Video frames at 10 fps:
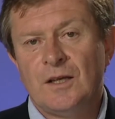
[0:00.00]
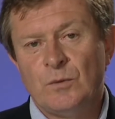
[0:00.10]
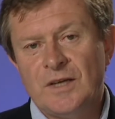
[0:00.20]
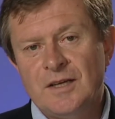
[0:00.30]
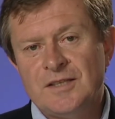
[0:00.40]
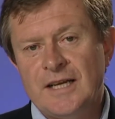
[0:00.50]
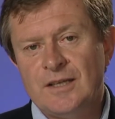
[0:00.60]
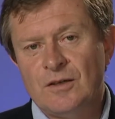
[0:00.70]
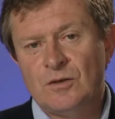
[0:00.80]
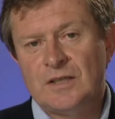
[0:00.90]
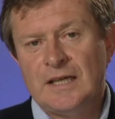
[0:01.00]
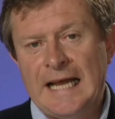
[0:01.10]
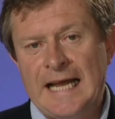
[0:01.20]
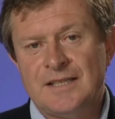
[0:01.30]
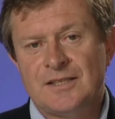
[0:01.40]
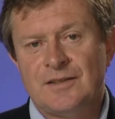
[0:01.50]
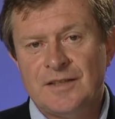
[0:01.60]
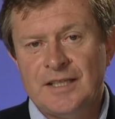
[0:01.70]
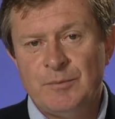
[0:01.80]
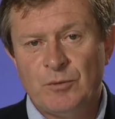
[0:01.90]
We're going to take a look at
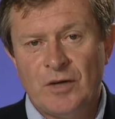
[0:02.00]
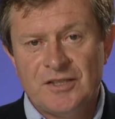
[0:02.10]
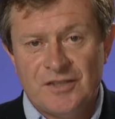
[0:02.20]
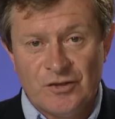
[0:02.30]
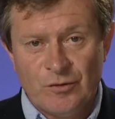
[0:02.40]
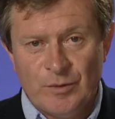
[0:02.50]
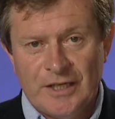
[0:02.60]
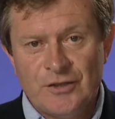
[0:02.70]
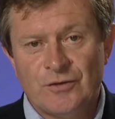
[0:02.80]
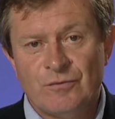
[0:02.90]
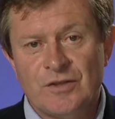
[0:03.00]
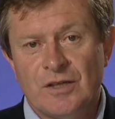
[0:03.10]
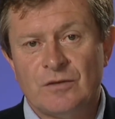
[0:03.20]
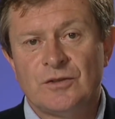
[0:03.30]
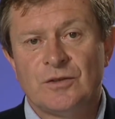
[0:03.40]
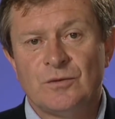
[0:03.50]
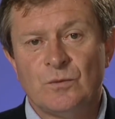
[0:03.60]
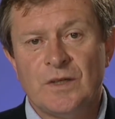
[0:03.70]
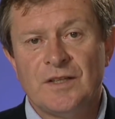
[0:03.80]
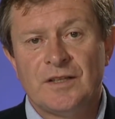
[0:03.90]
the price discrimination result
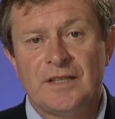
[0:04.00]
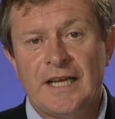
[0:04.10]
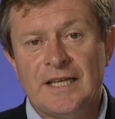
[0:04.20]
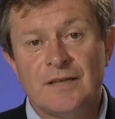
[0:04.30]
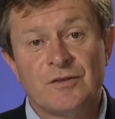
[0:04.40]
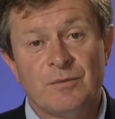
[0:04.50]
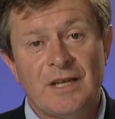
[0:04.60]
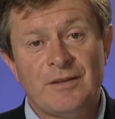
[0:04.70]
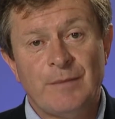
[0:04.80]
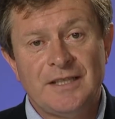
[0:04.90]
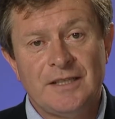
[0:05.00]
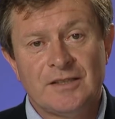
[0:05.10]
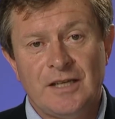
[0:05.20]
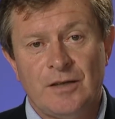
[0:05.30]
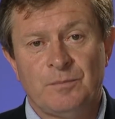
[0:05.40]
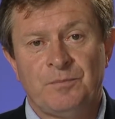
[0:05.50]
with the aid of some mathematics now.